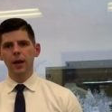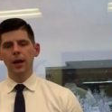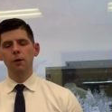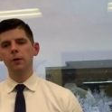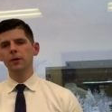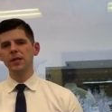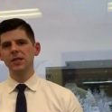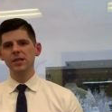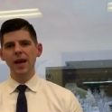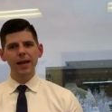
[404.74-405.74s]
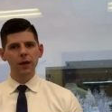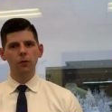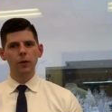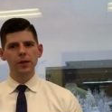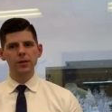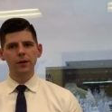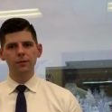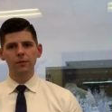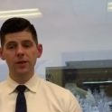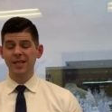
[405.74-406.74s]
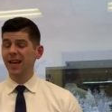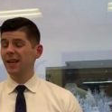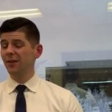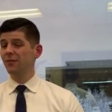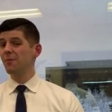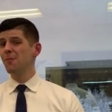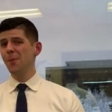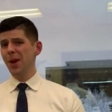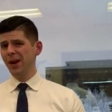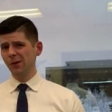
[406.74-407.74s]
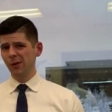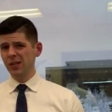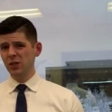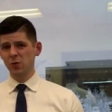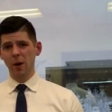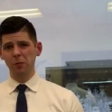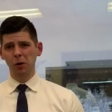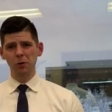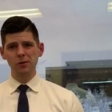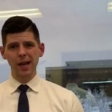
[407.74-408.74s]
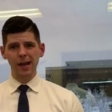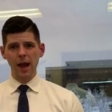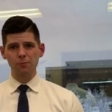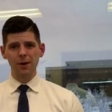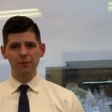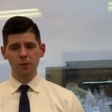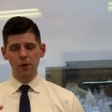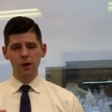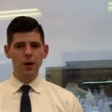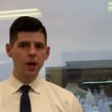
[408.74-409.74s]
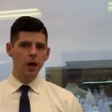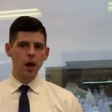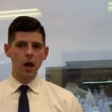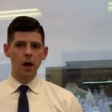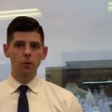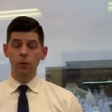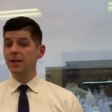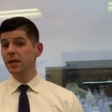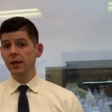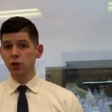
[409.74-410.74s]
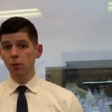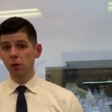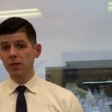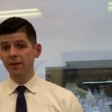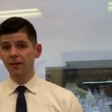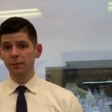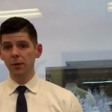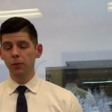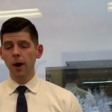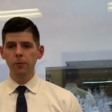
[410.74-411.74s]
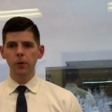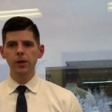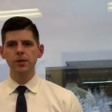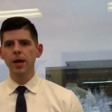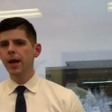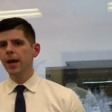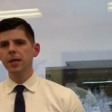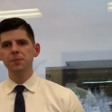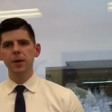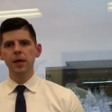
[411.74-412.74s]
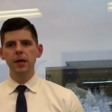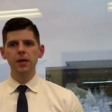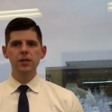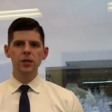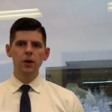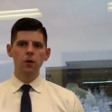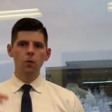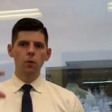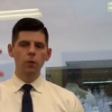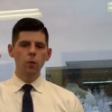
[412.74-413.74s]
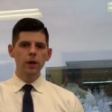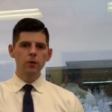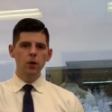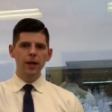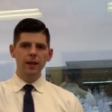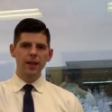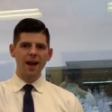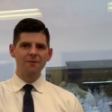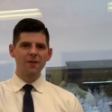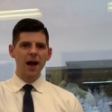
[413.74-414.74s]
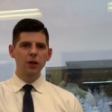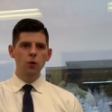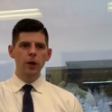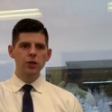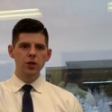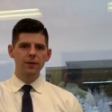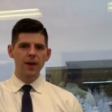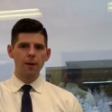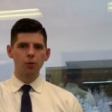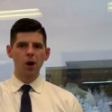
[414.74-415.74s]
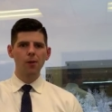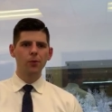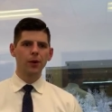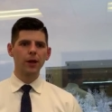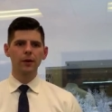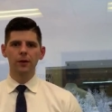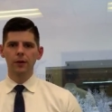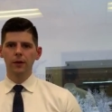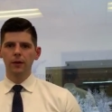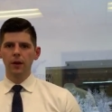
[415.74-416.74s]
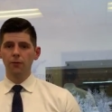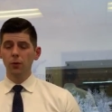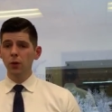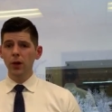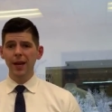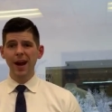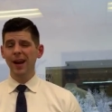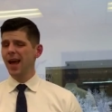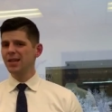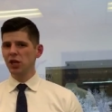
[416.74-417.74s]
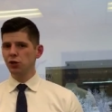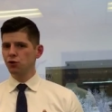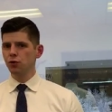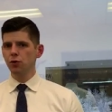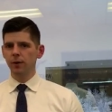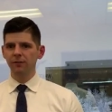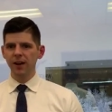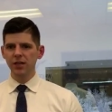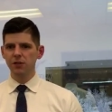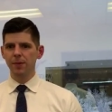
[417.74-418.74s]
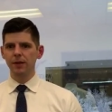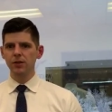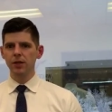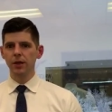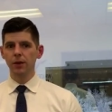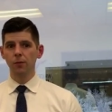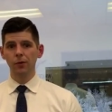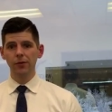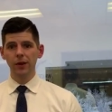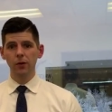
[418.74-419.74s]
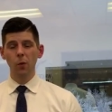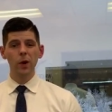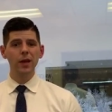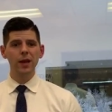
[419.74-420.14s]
Now the second reason, second of many reasons why we don't use that cap rate for uh, residential multifamily properties is because when we look at that valuation of that property, if we're looking at it as a true investment, well then we